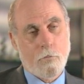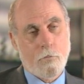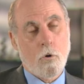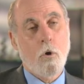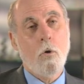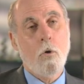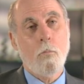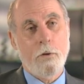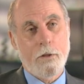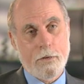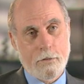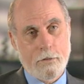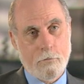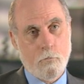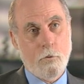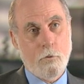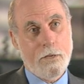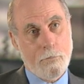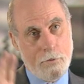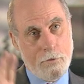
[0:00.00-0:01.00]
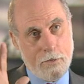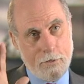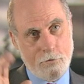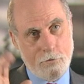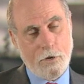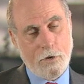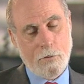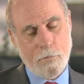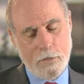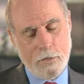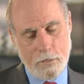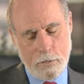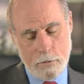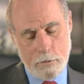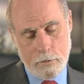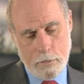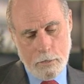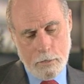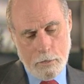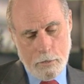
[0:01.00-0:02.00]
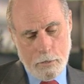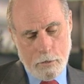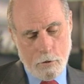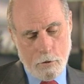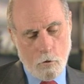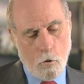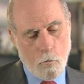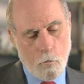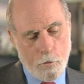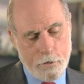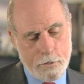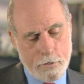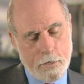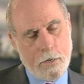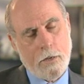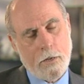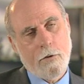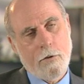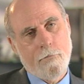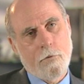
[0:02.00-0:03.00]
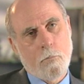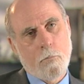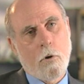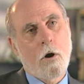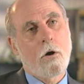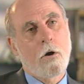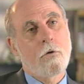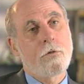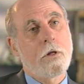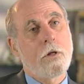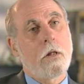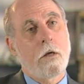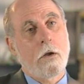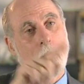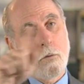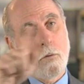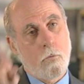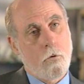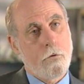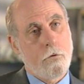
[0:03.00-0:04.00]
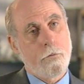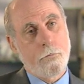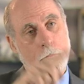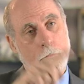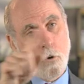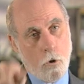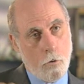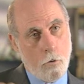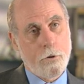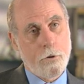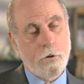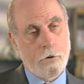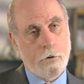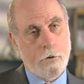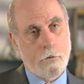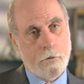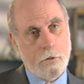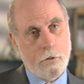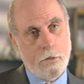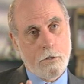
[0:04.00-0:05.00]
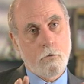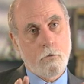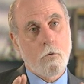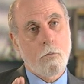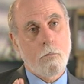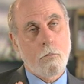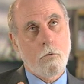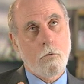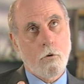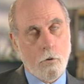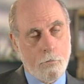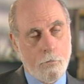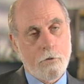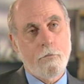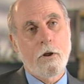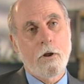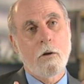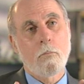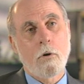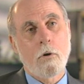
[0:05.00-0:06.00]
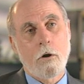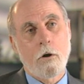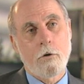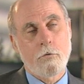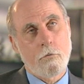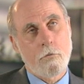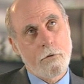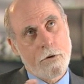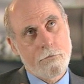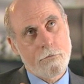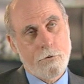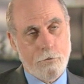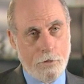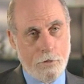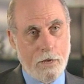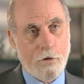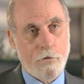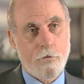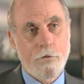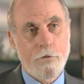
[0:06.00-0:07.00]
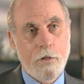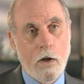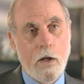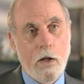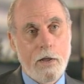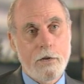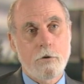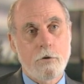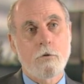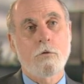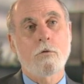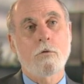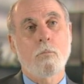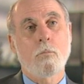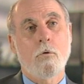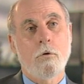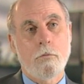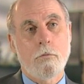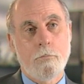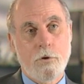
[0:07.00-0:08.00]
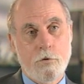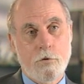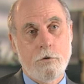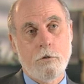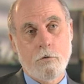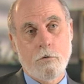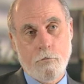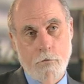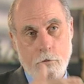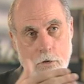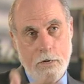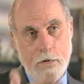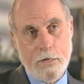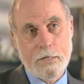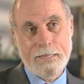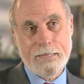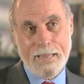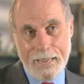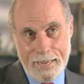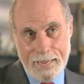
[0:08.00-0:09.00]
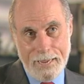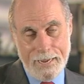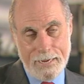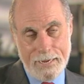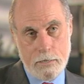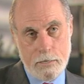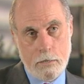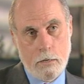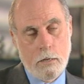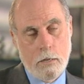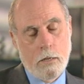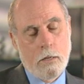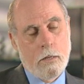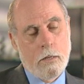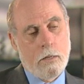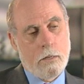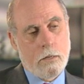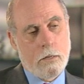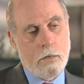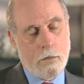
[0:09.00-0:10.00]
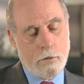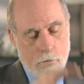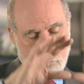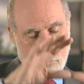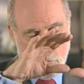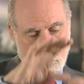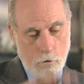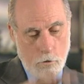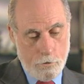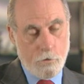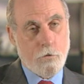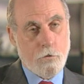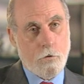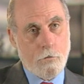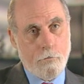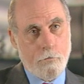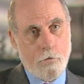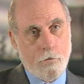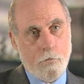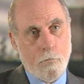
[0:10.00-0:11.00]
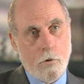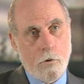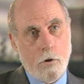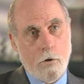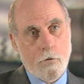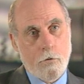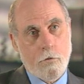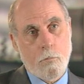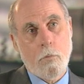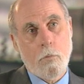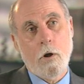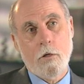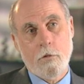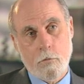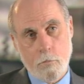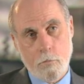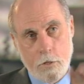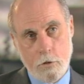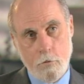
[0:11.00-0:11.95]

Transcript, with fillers: We're hoping, we being JPL, are hoping to have a Mars telecom orbiter in orbit around Mars around 2009 to support missions for the next decade on the surface of Mars and possibly